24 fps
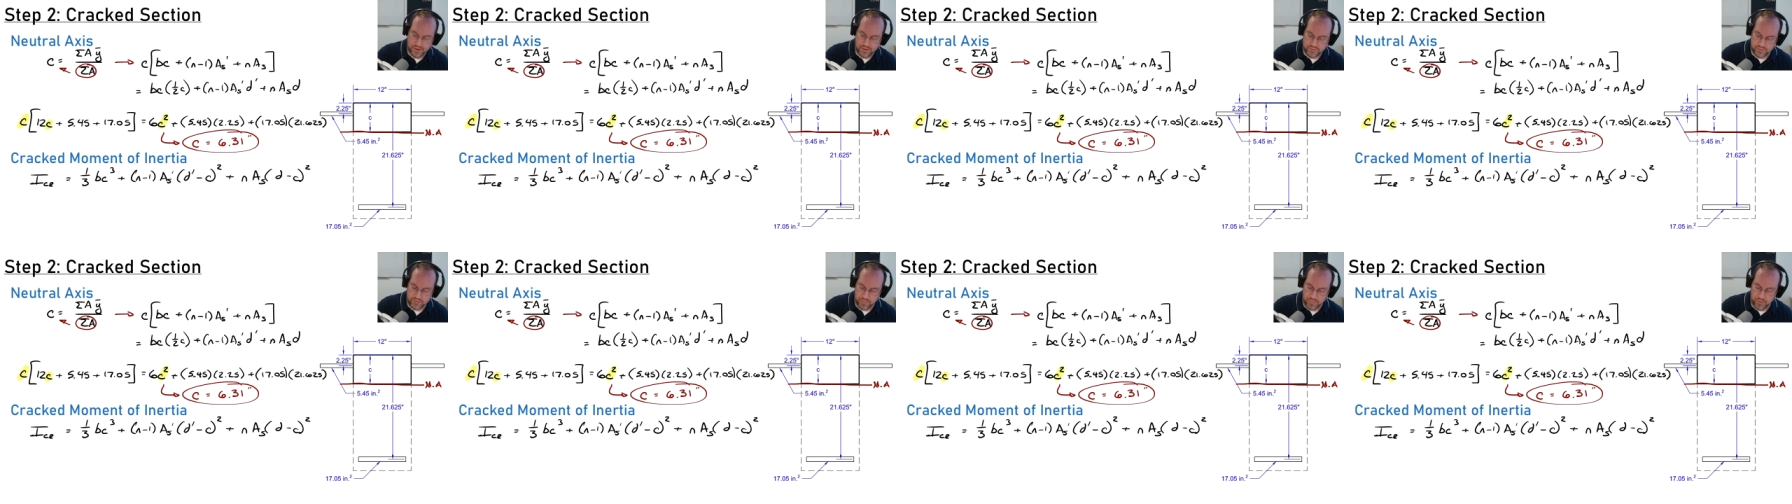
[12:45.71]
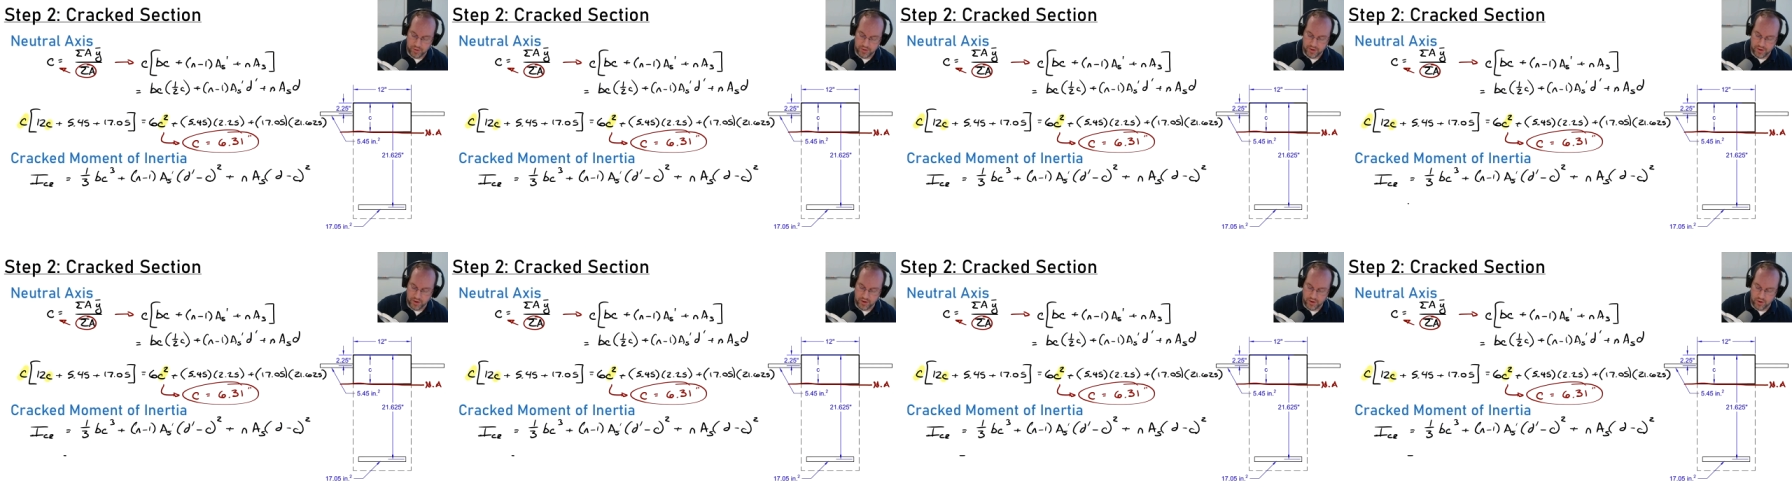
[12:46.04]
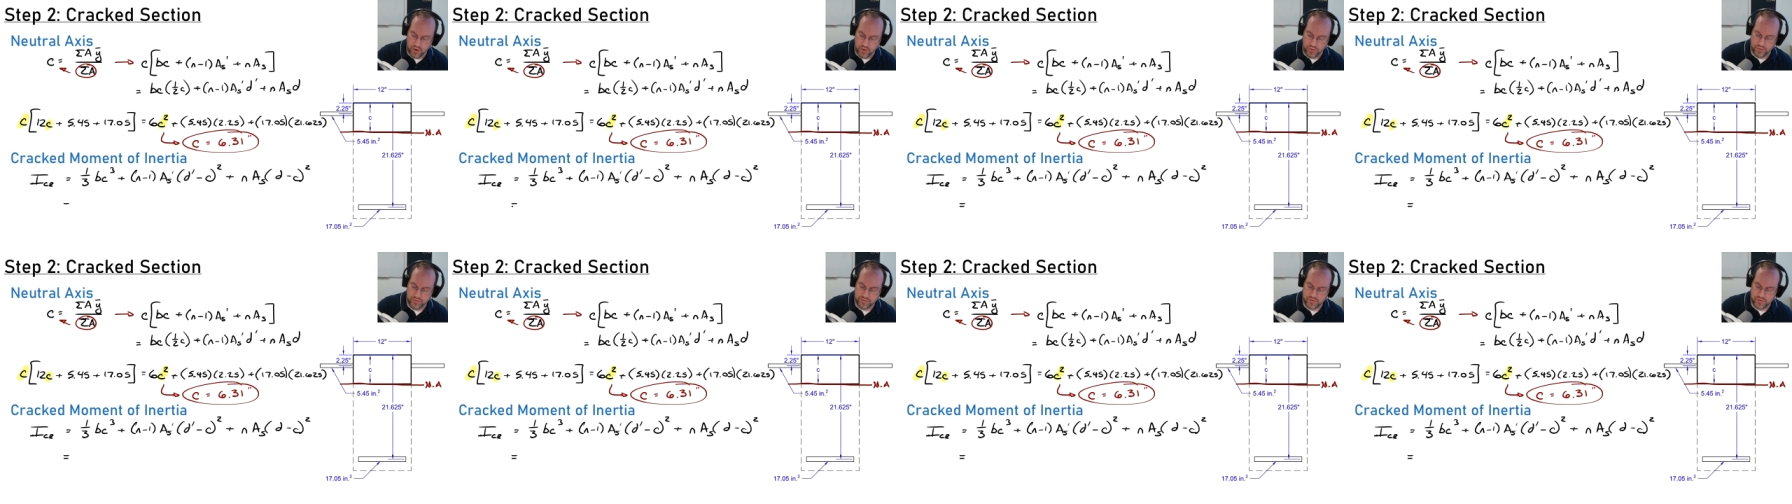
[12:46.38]
So plugging in
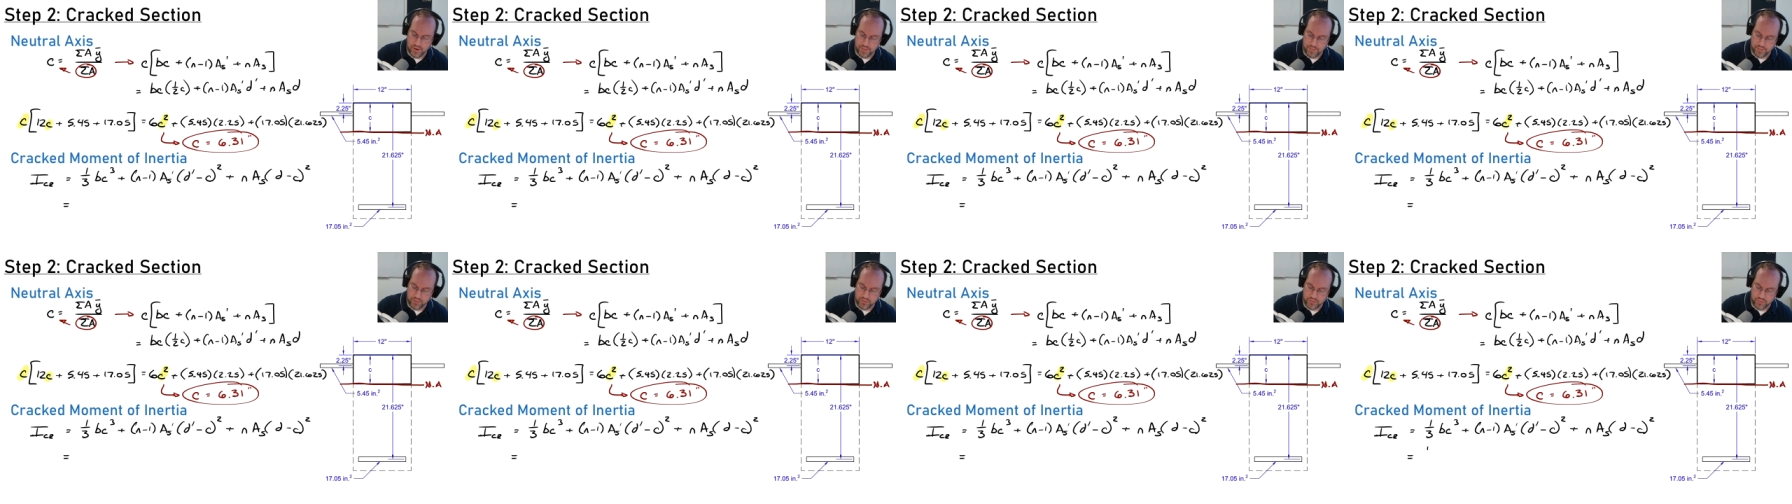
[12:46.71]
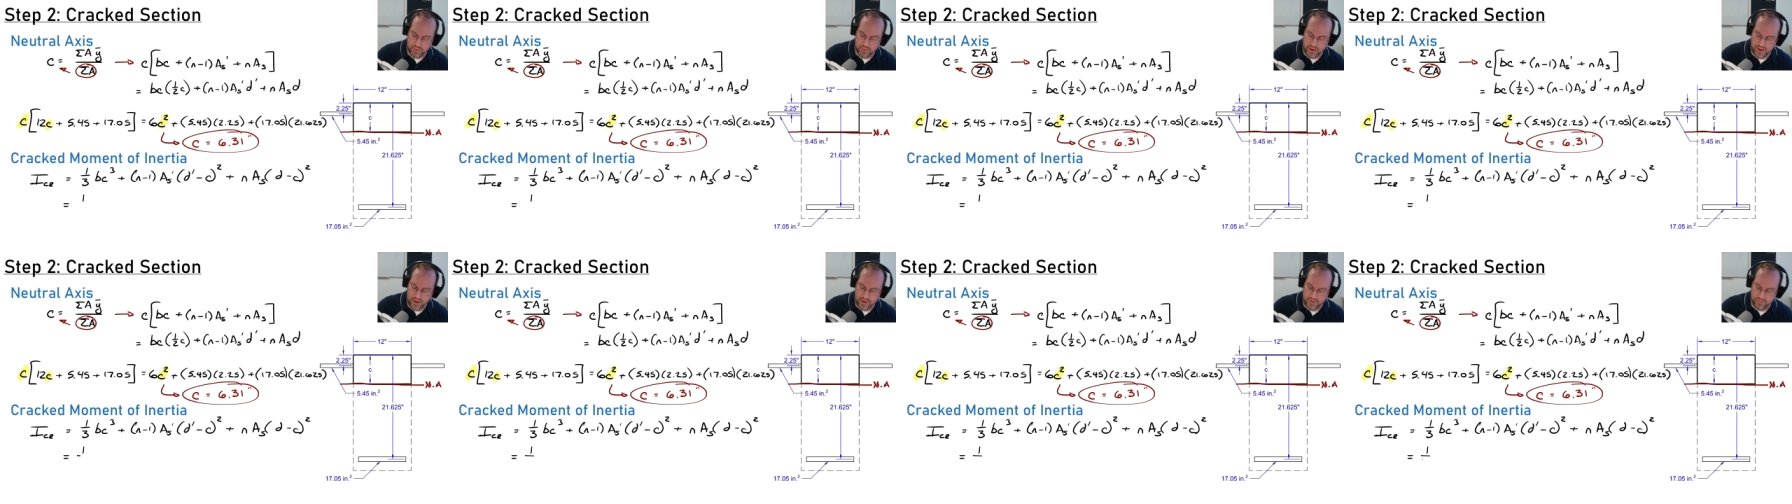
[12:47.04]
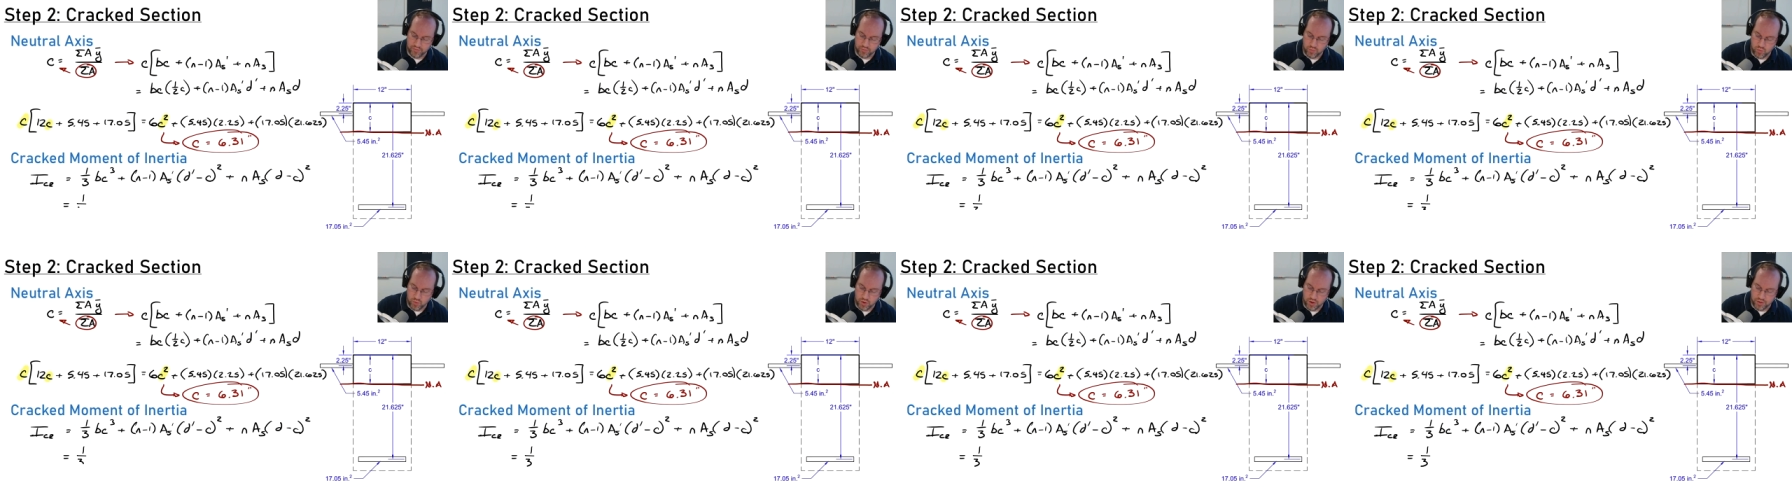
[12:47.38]
all those numbers, we have
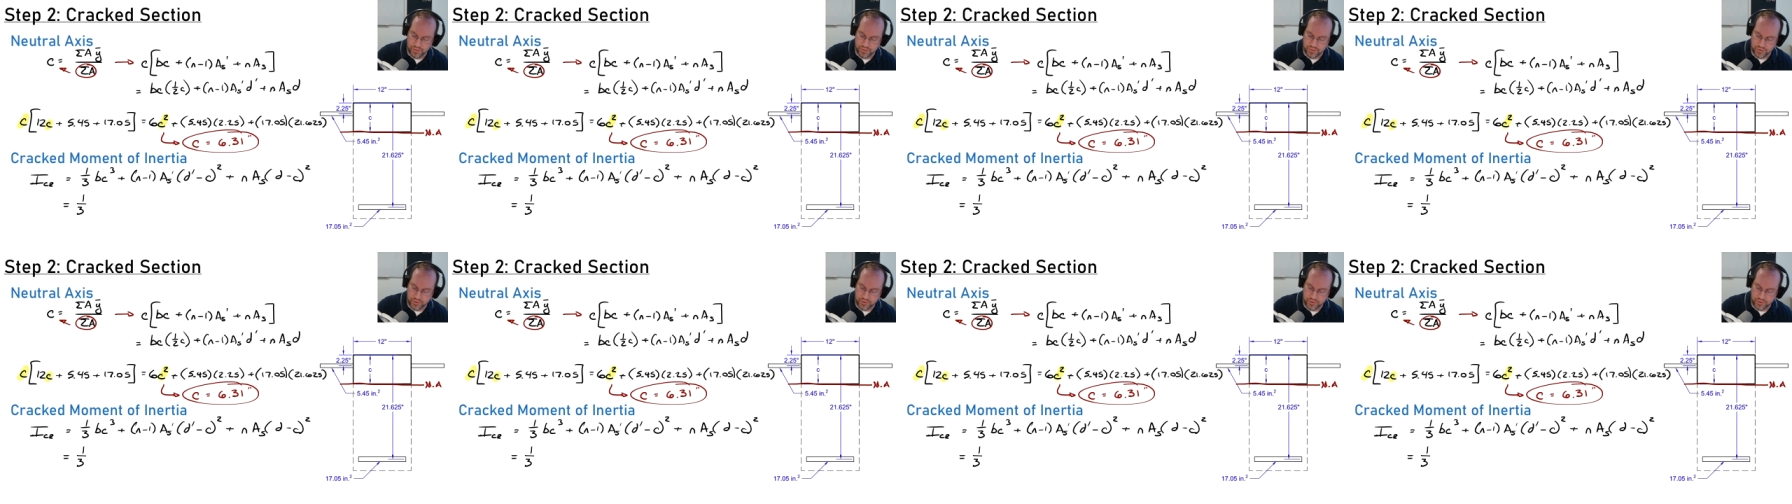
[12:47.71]
one